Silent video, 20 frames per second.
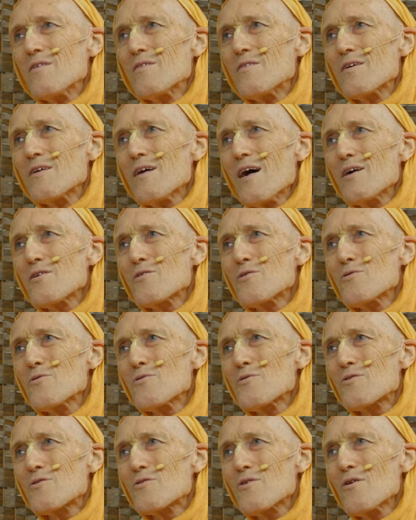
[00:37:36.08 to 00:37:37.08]
The
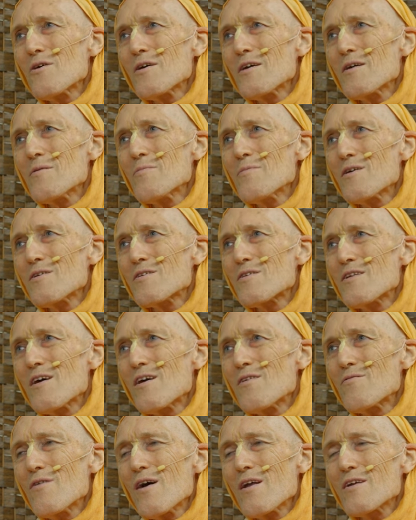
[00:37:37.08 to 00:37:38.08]
Yadus saw him as
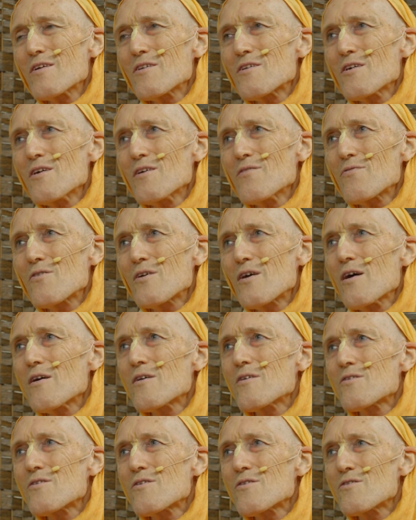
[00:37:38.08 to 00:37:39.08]
their relative.
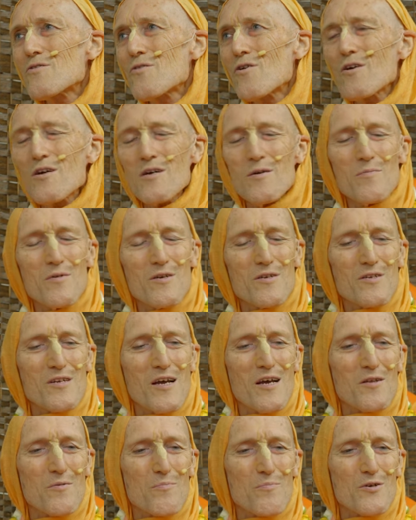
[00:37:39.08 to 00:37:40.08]
Kamsa saw him as
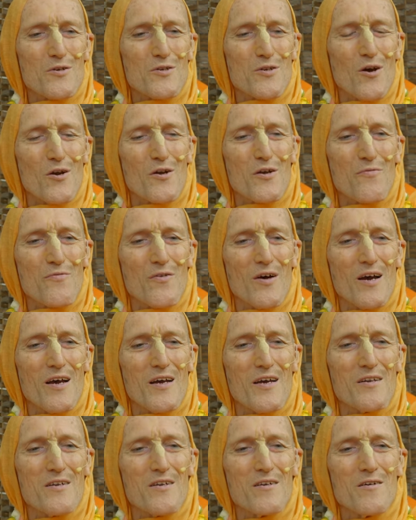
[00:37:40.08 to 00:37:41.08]
death
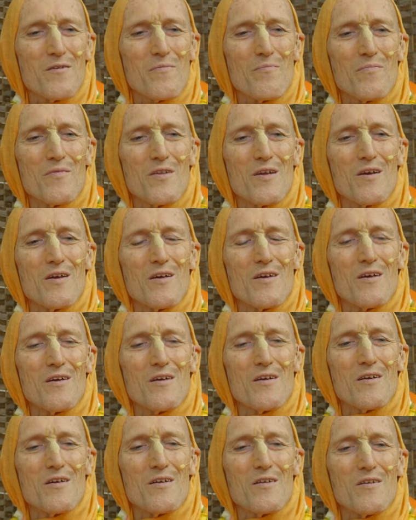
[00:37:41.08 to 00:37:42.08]
personified.
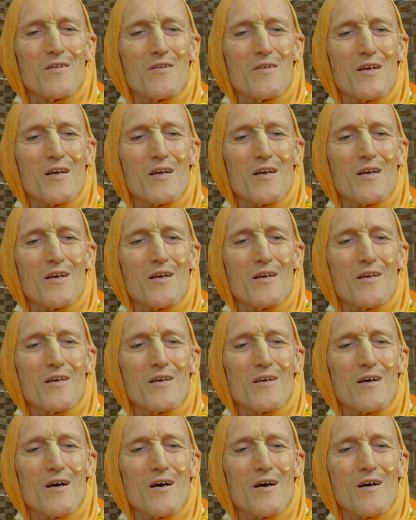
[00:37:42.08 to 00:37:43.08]

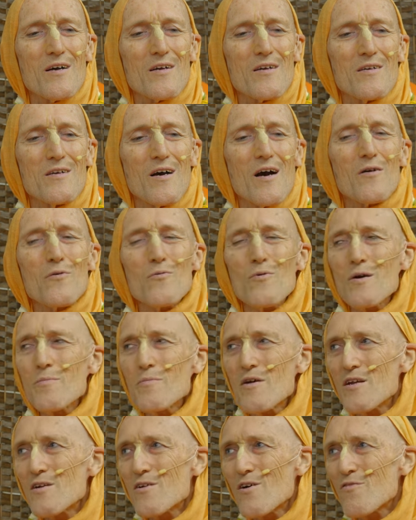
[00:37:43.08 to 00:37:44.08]
The uh, young
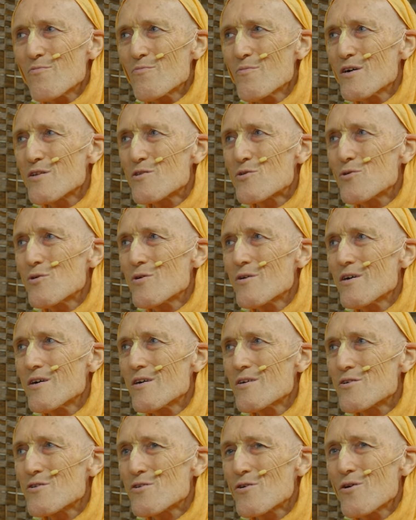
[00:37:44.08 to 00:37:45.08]
women of
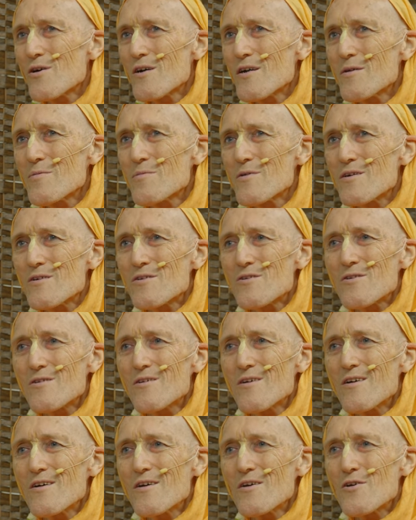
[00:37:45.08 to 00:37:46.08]
Mathura saw him as
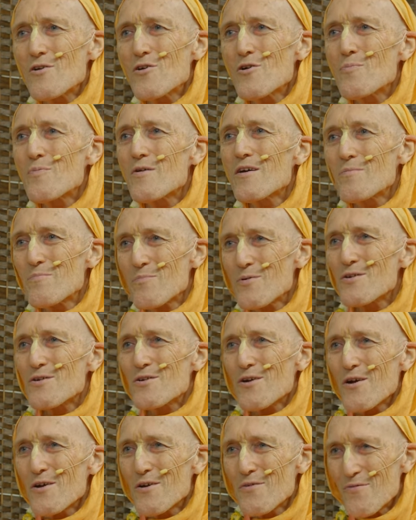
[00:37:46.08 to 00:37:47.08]
Cupid
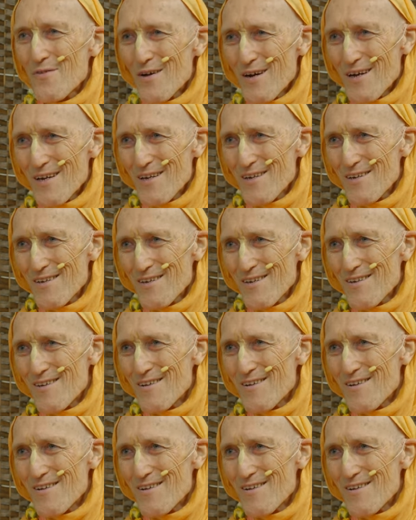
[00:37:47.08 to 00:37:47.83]
personified